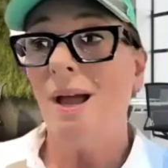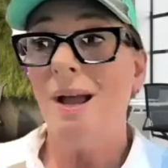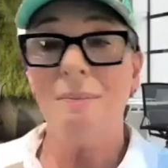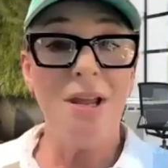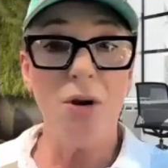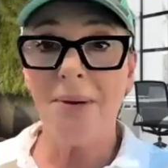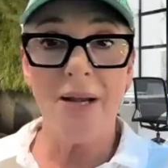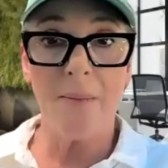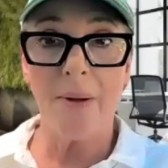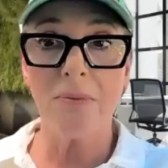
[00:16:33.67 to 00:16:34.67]
I may or may
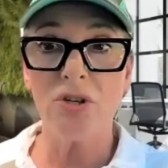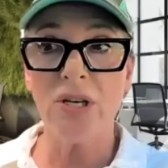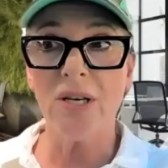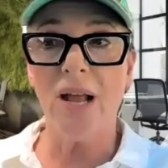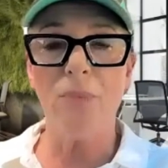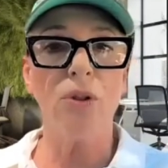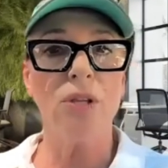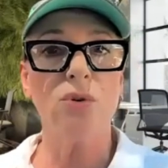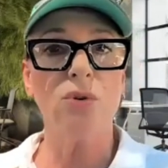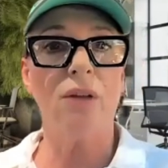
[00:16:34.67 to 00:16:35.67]
not publish it. I'm
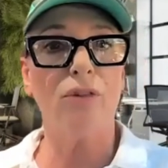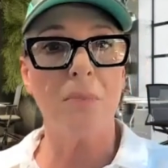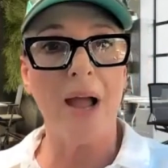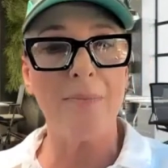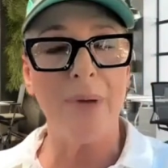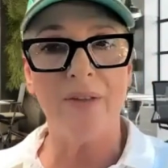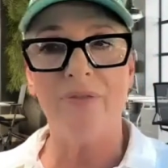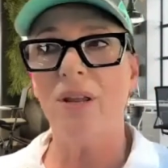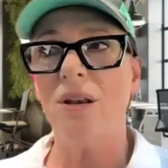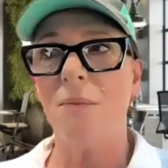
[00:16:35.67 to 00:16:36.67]
really doing it for my
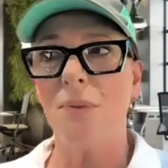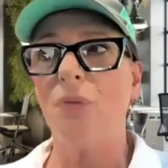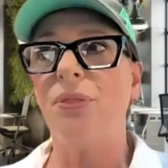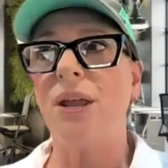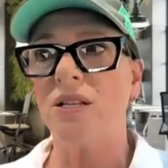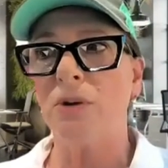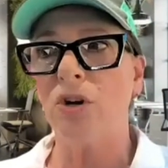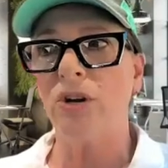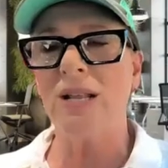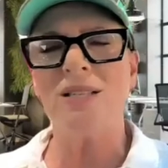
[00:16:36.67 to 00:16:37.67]
benefit about that
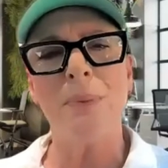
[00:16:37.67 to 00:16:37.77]
experience,